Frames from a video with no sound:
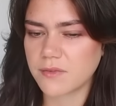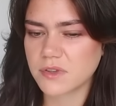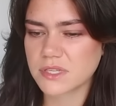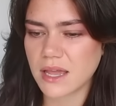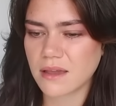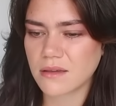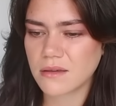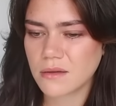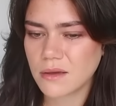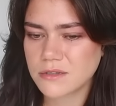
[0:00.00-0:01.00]
It feels like
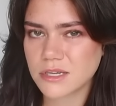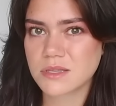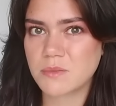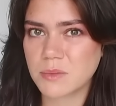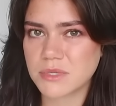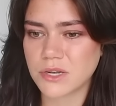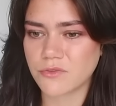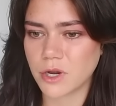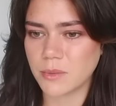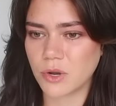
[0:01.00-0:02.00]
Justin Bieber's in a
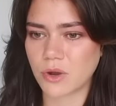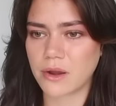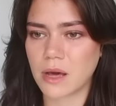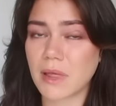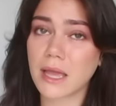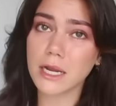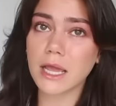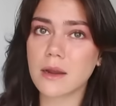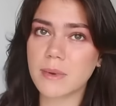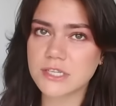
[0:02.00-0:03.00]
room and you're going up like, can I
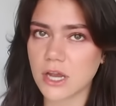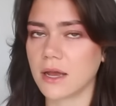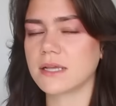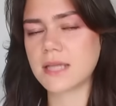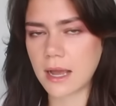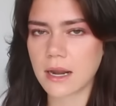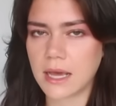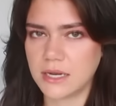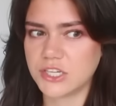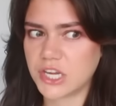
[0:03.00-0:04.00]
get a picture? It's that kind
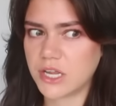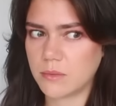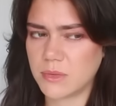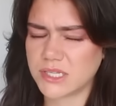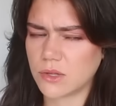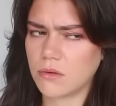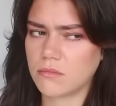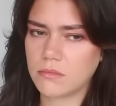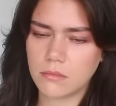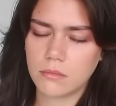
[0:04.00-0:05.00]
of energy, but it's not.
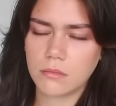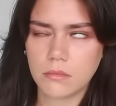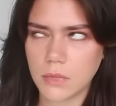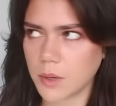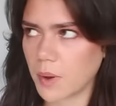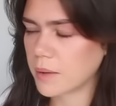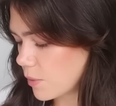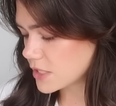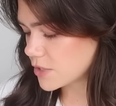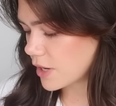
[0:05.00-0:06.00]
Anyway,
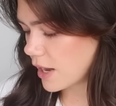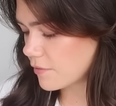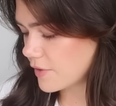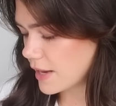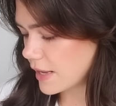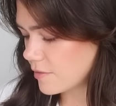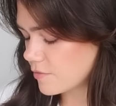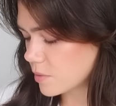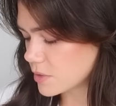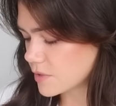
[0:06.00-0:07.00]
why don't you have any
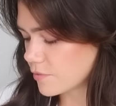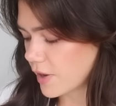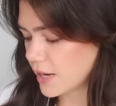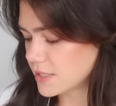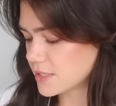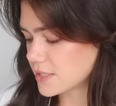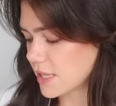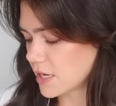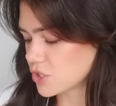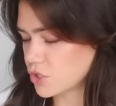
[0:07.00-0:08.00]
influencer friends
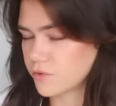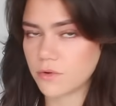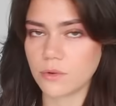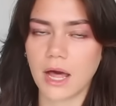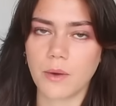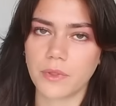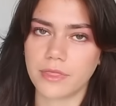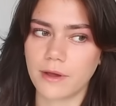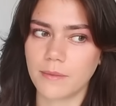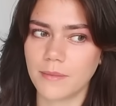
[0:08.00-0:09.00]
slash you fall out
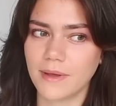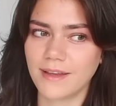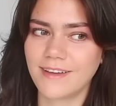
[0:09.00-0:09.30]
with them?